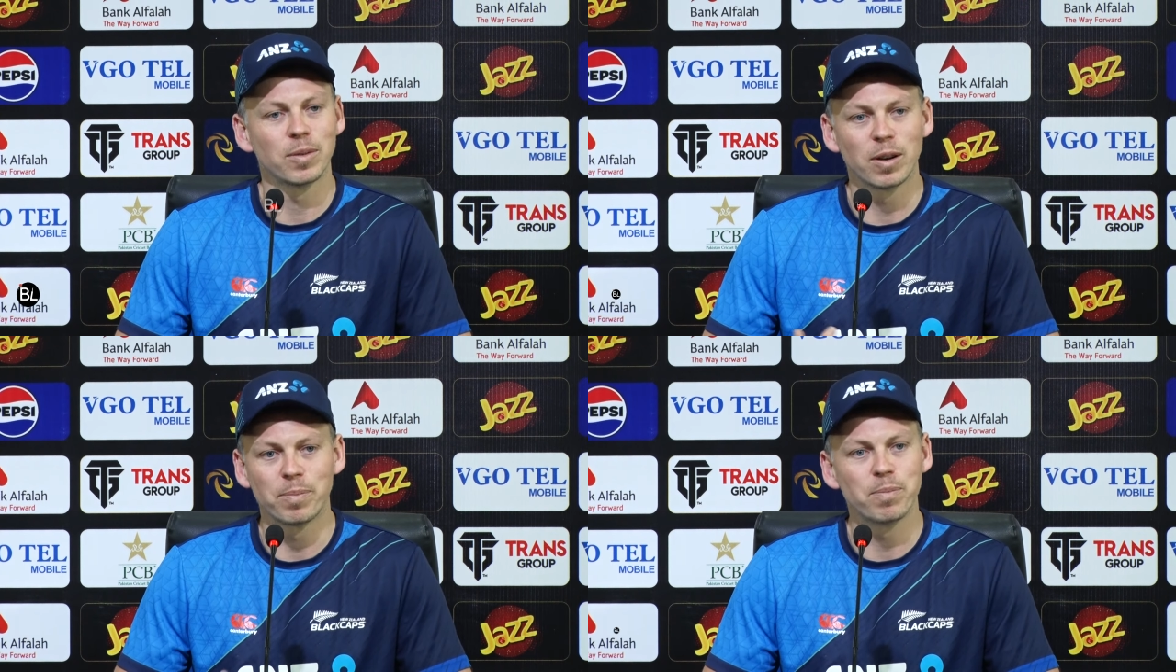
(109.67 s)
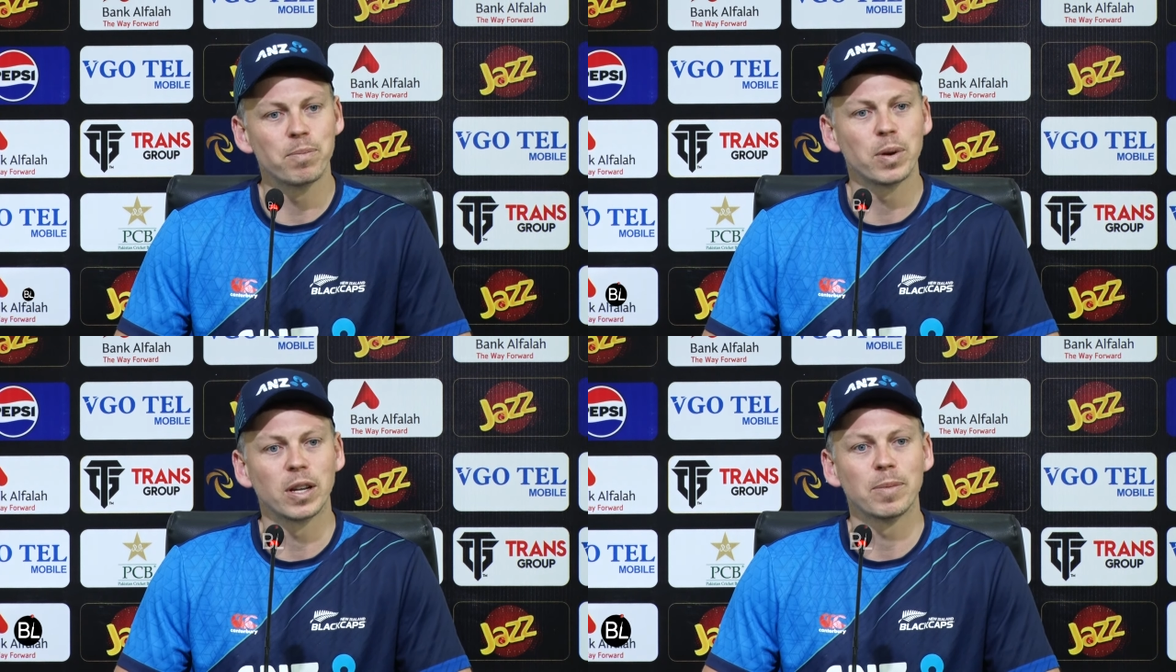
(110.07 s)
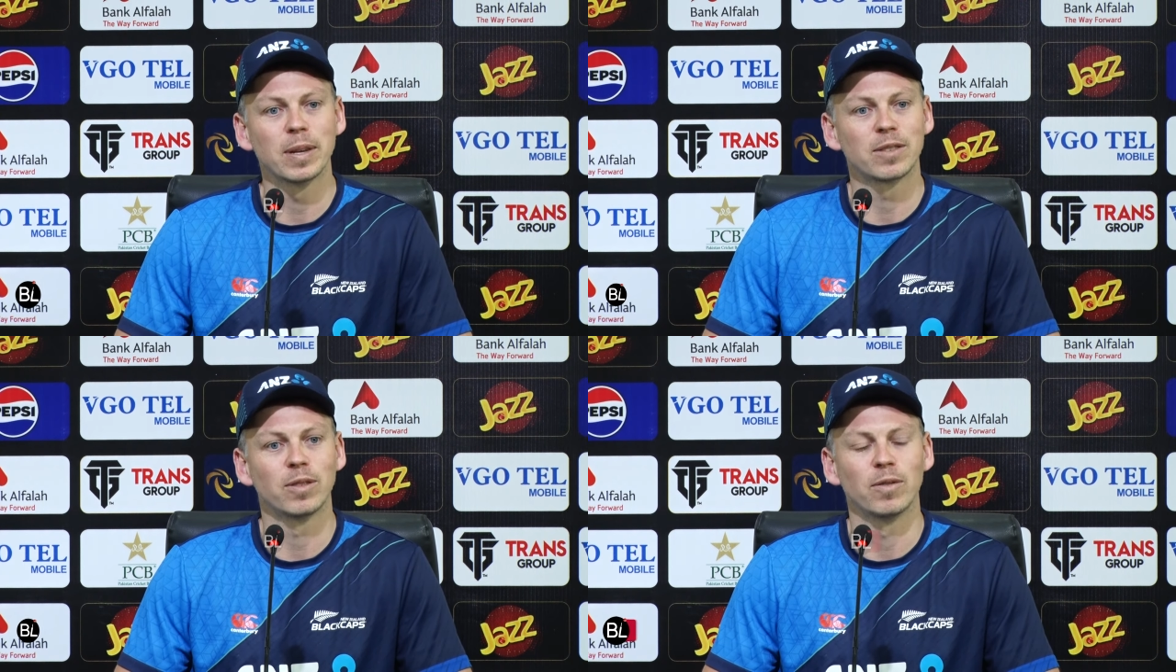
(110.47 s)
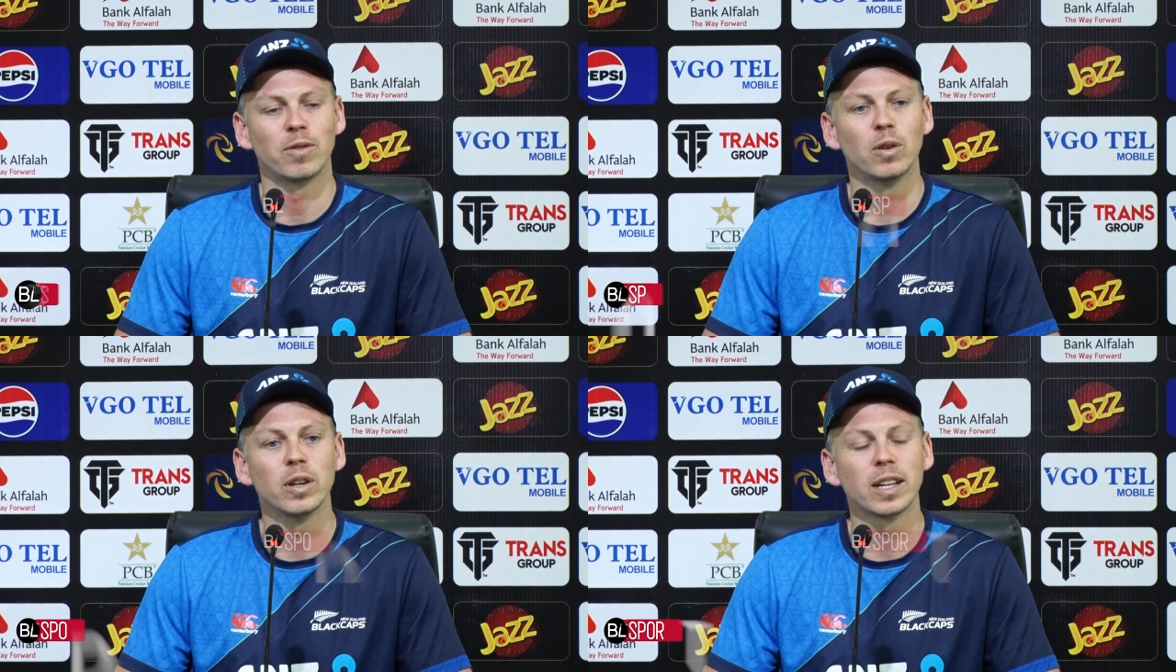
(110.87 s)
you want to put your best foot
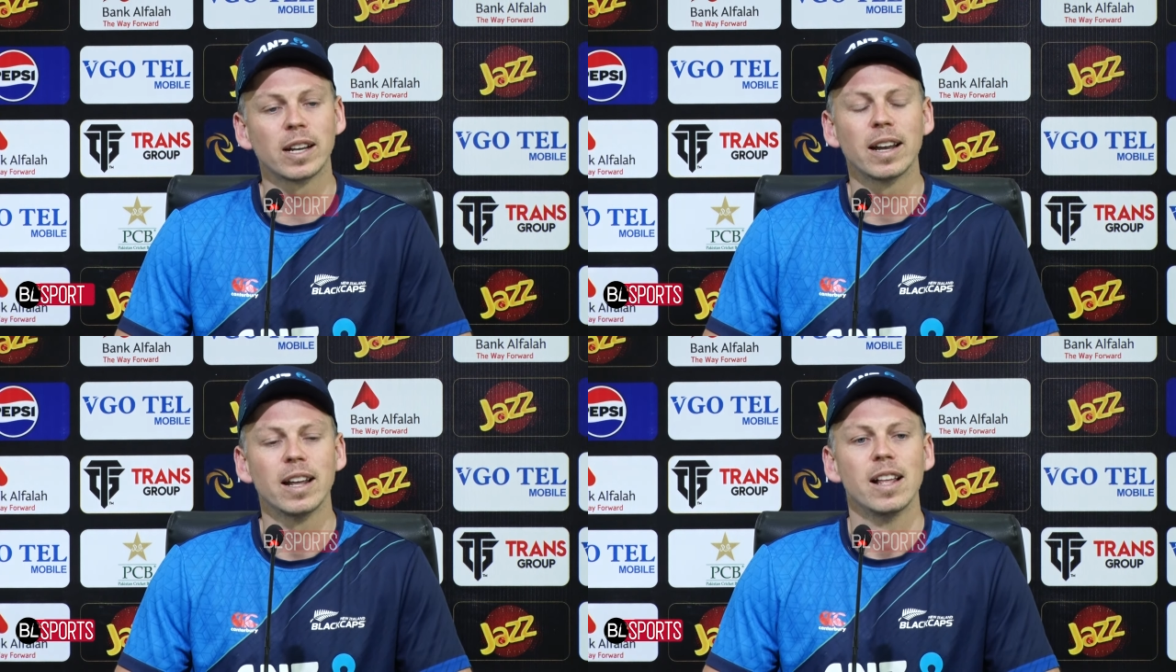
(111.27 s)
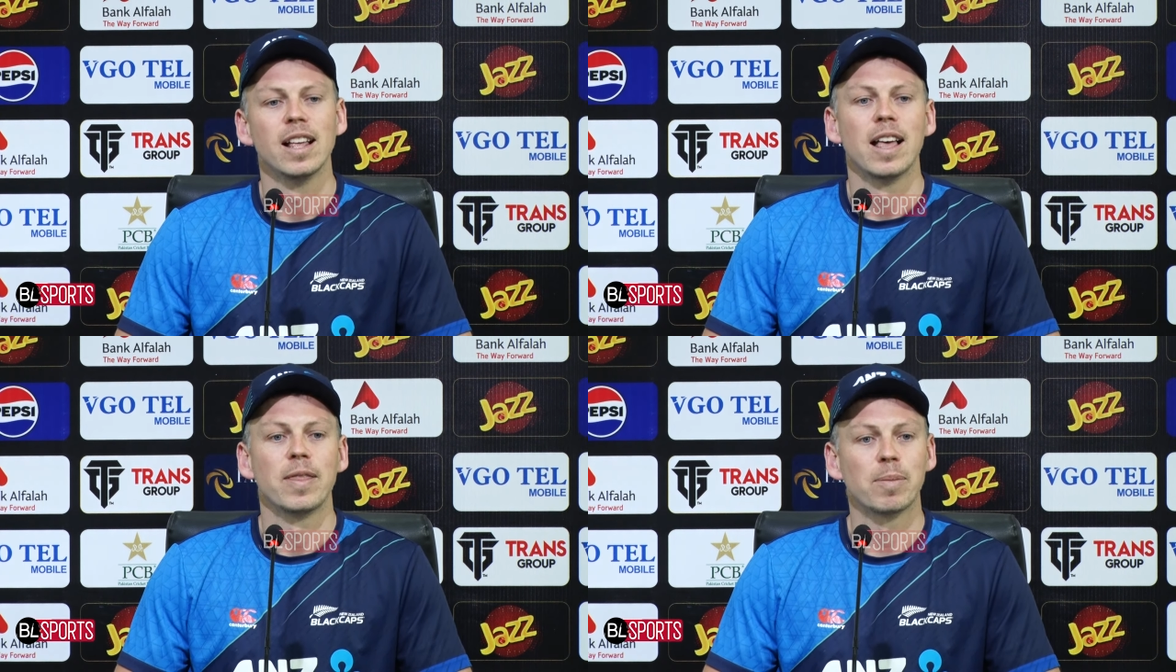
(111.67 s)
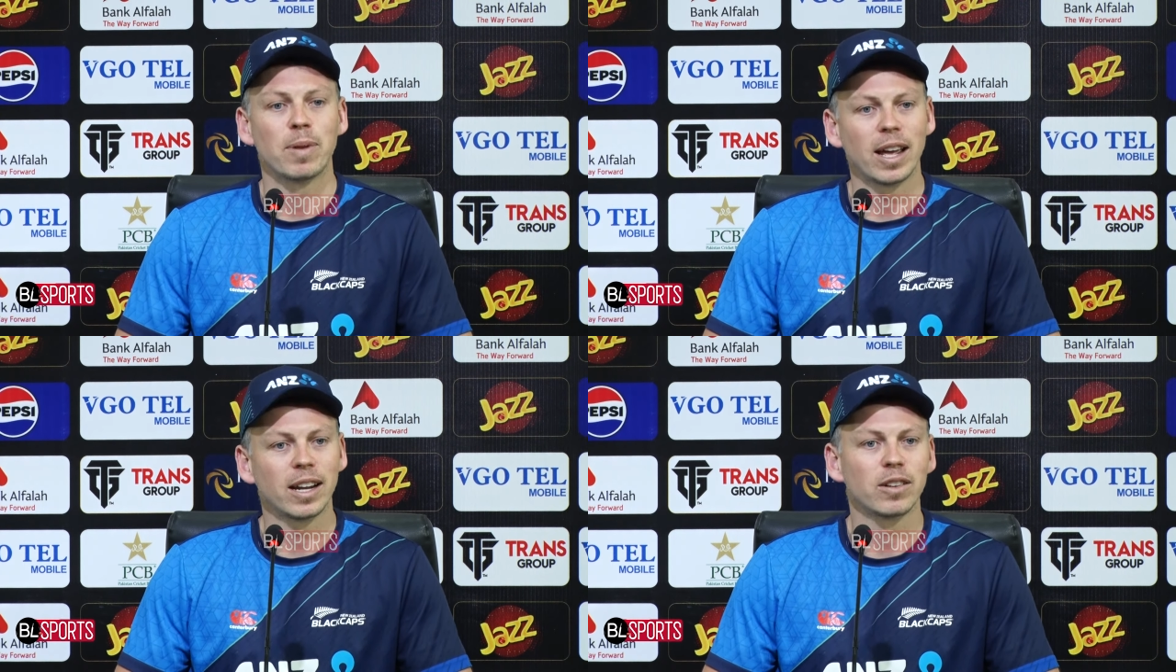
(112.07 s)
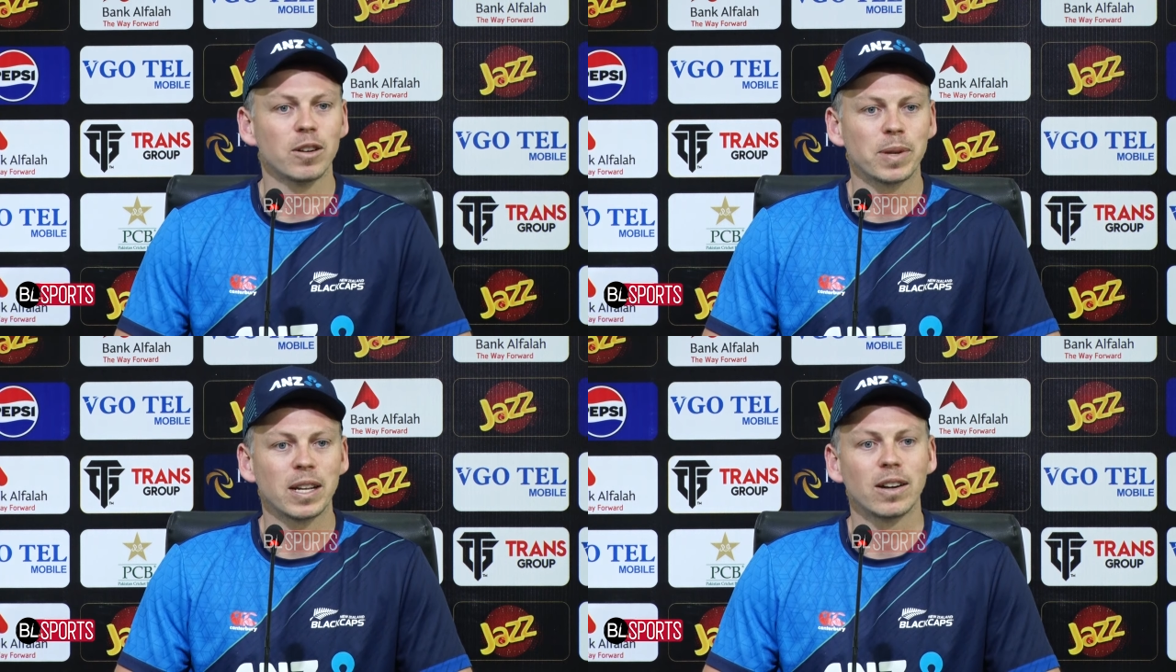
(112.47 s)
forward, and the playing
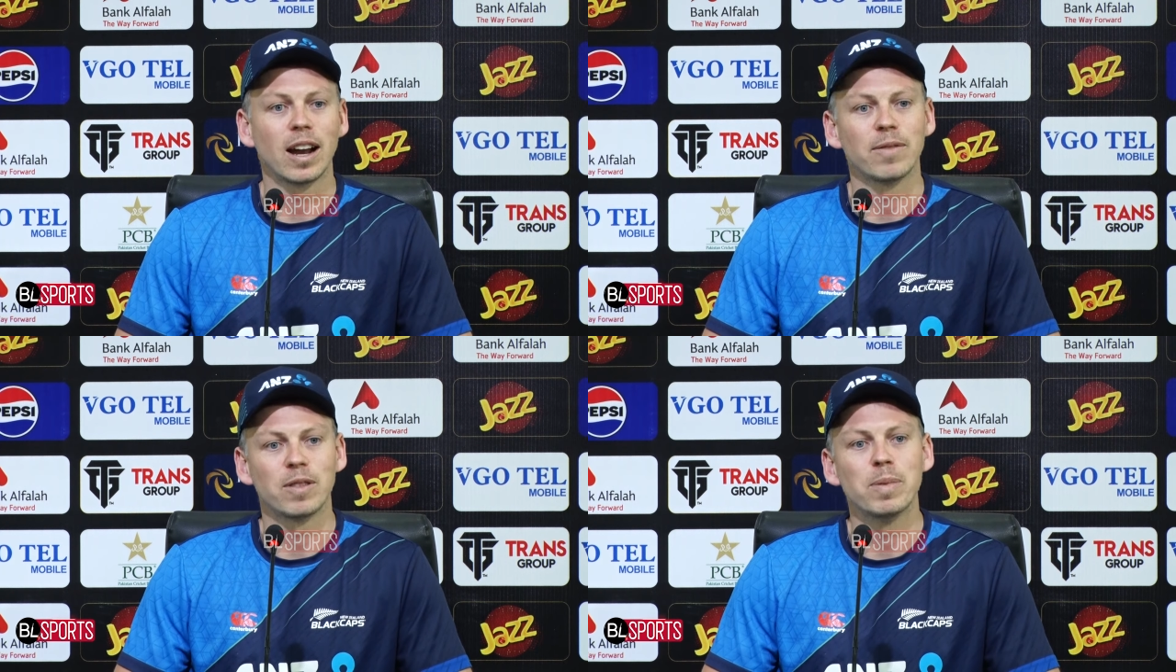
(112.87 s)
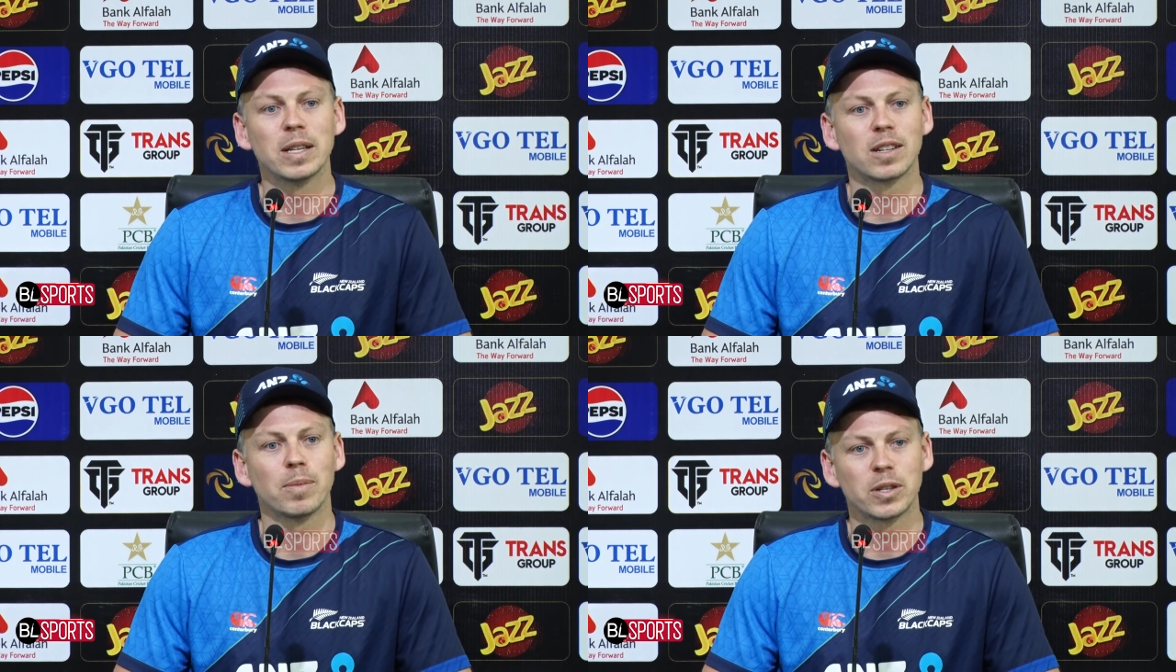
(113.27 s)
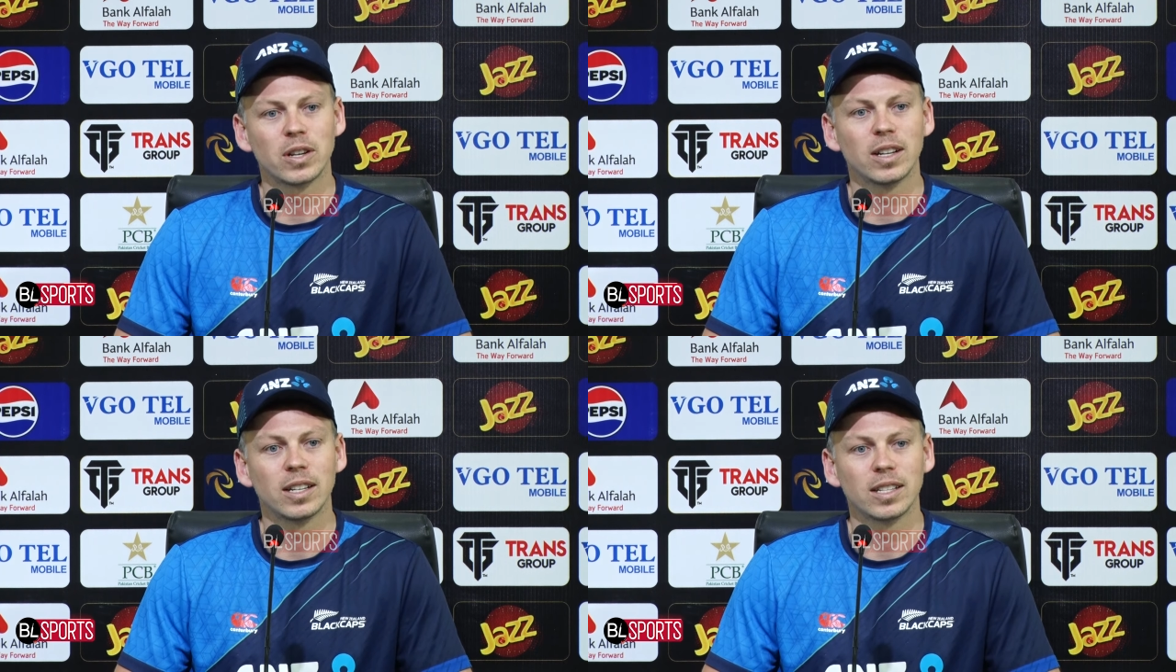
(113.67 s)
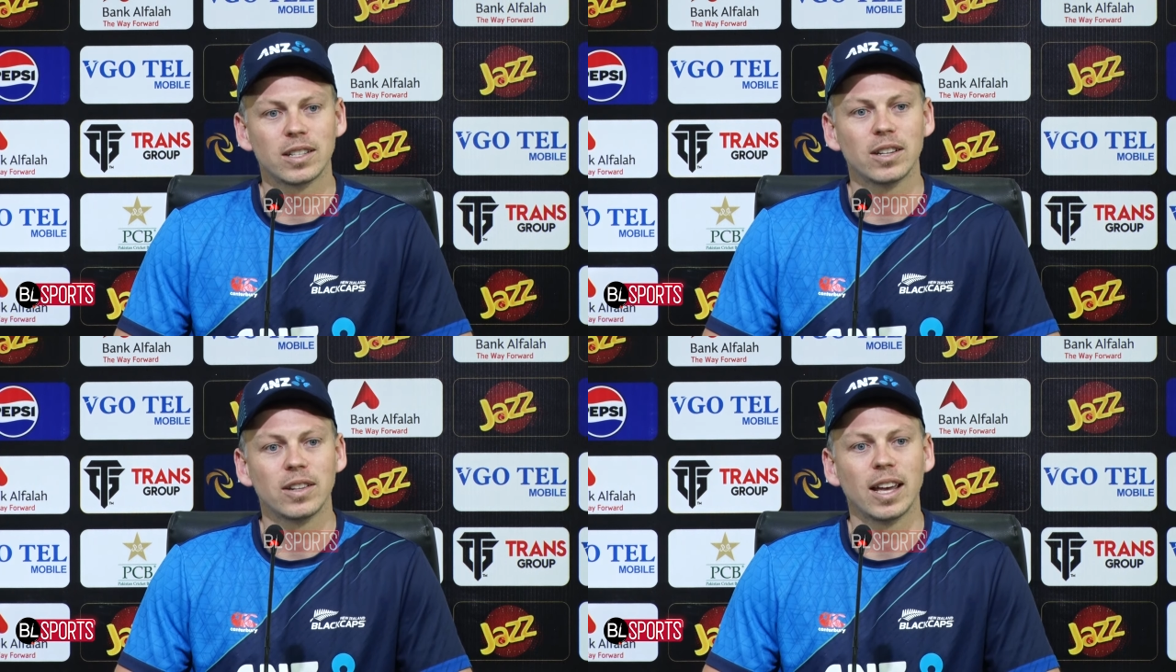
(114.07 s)
group here have the best opportunity
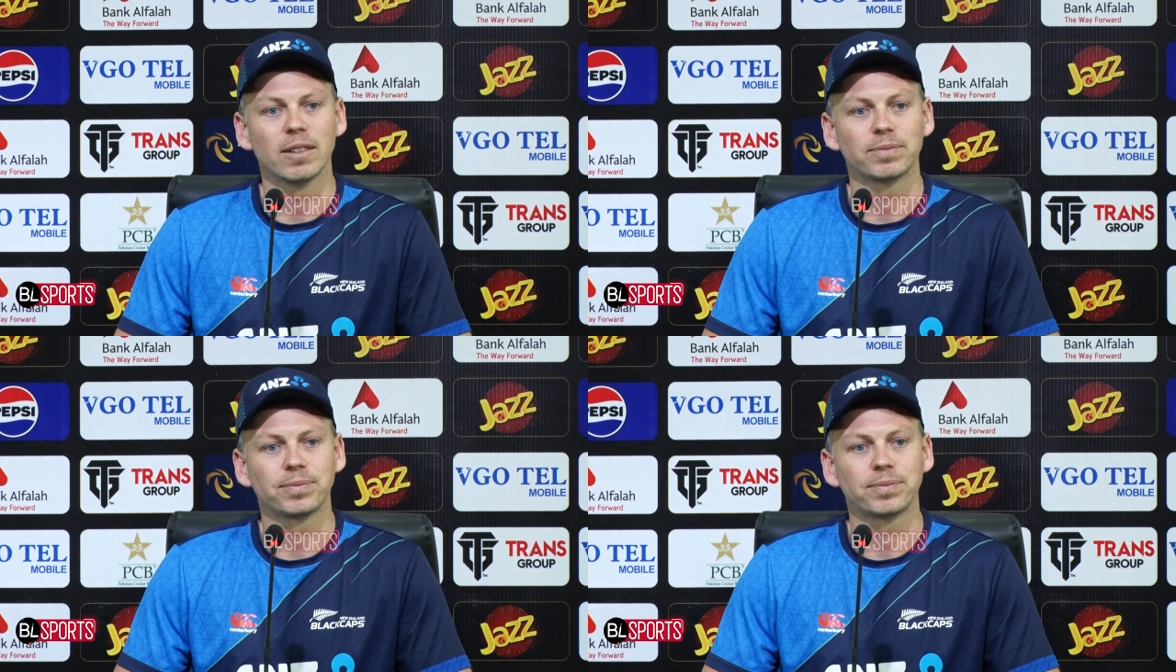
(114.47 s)
to do that.